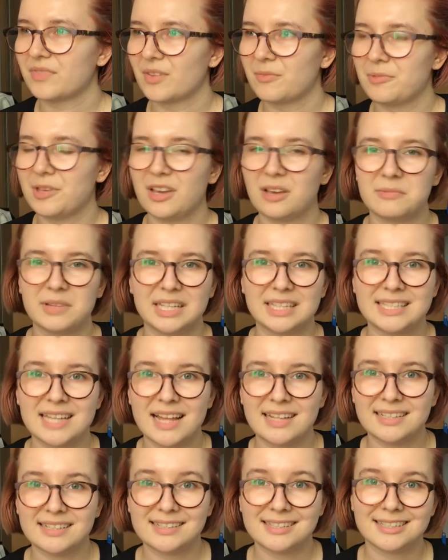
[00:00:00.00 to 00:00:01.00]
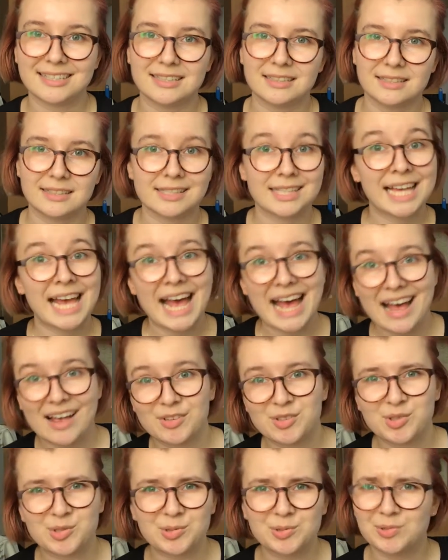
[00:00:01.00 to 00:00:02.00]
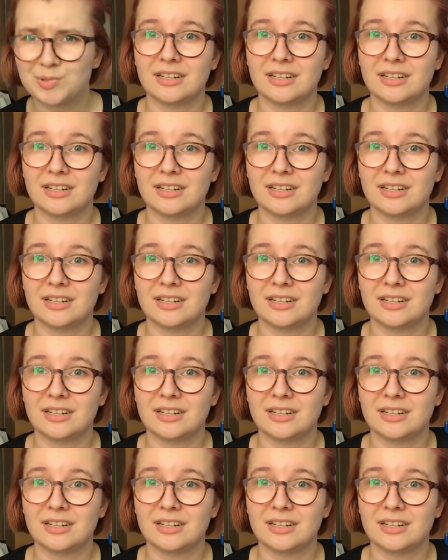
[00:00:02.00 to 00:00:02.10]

becoming tenants in this castle.